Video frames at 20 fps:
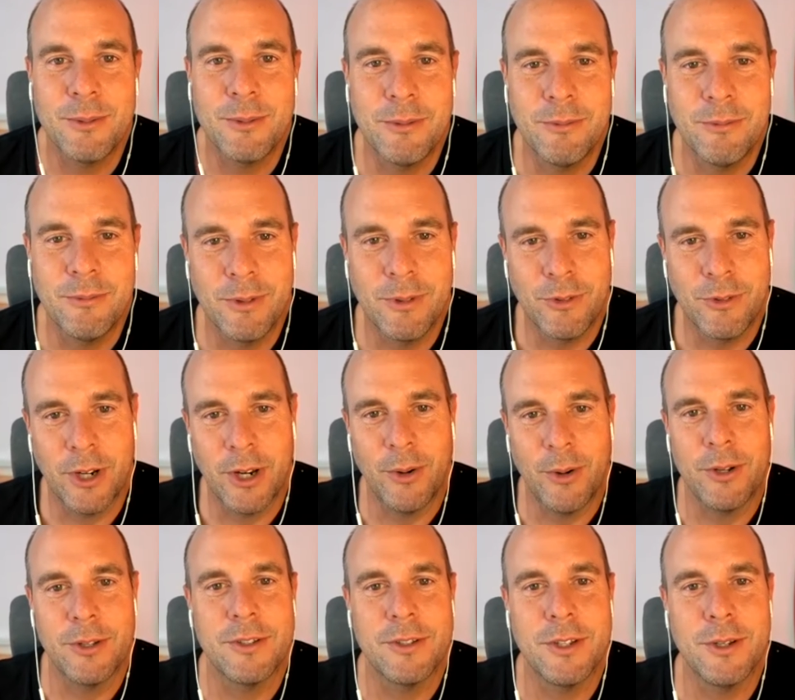We've got our
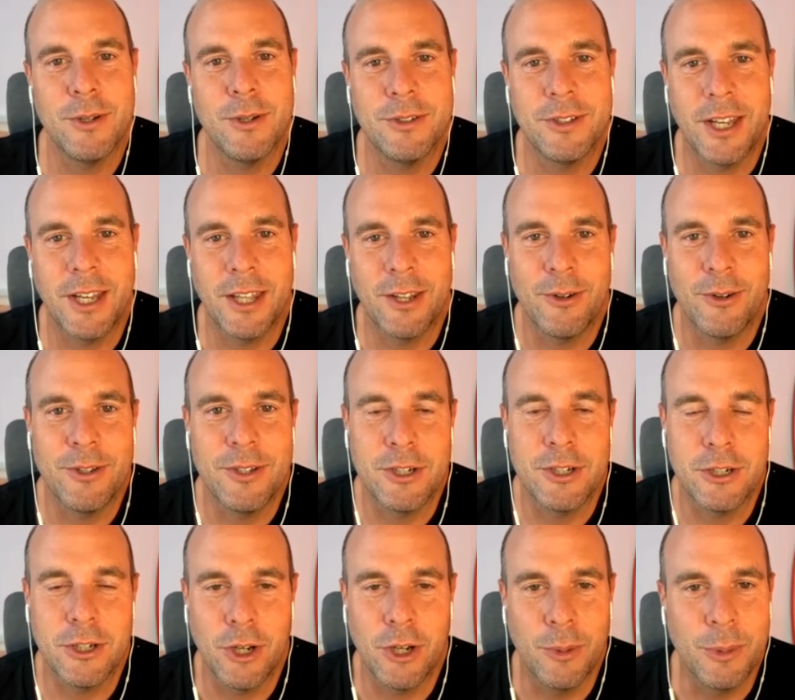own series together on this
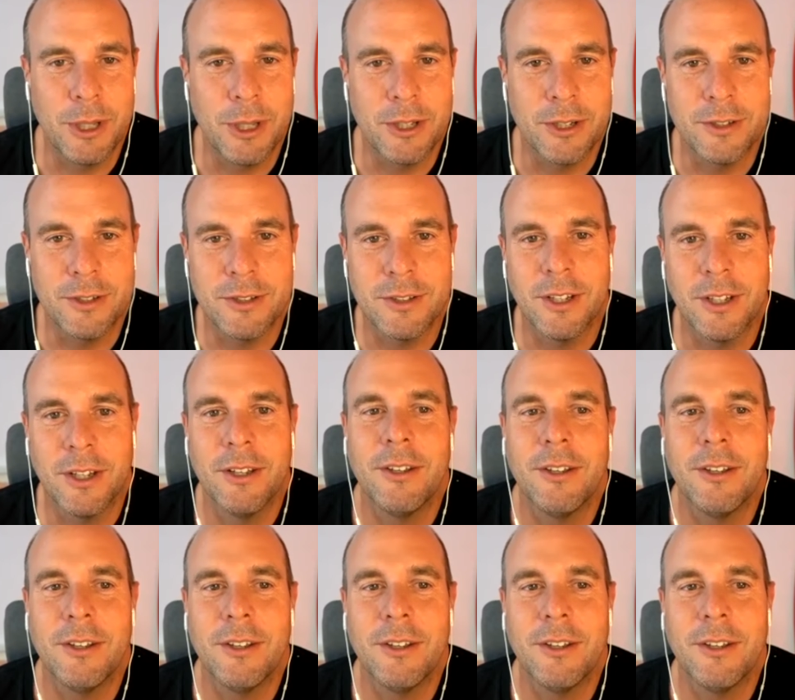show because